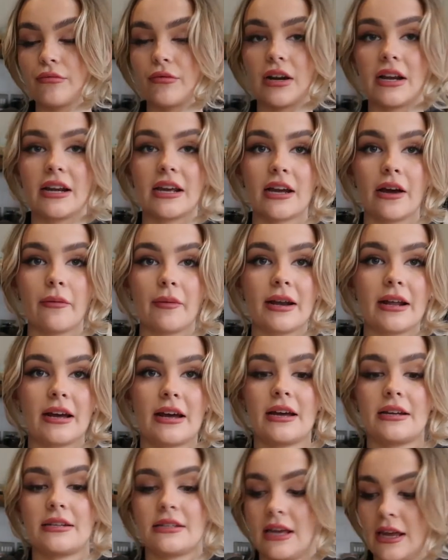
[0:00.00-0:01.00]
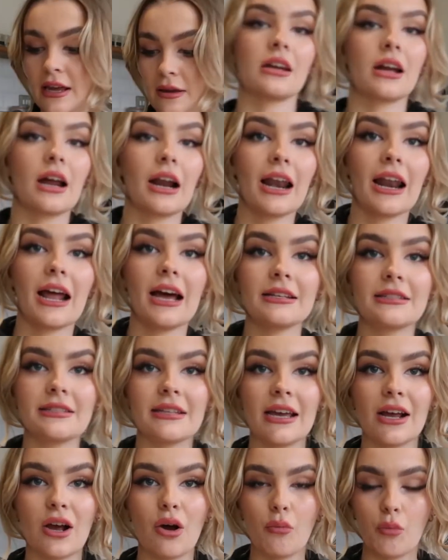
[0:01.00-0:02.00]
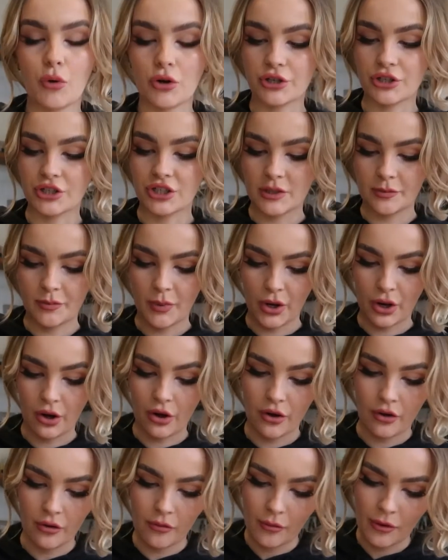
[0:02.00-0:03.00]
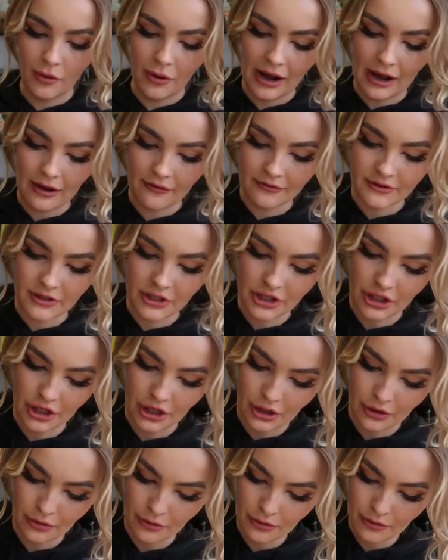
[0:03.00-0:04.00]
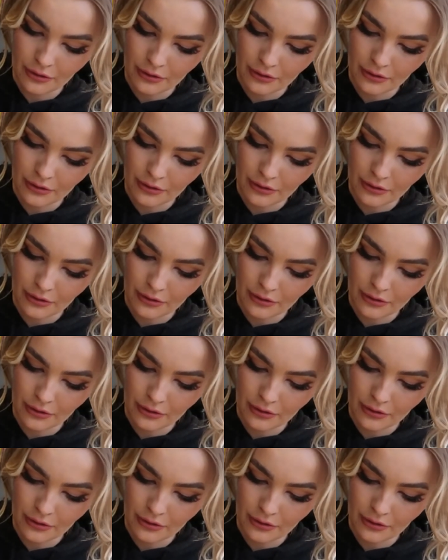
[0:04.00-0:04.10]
really come in handy. The classic wooden spoon will have to do.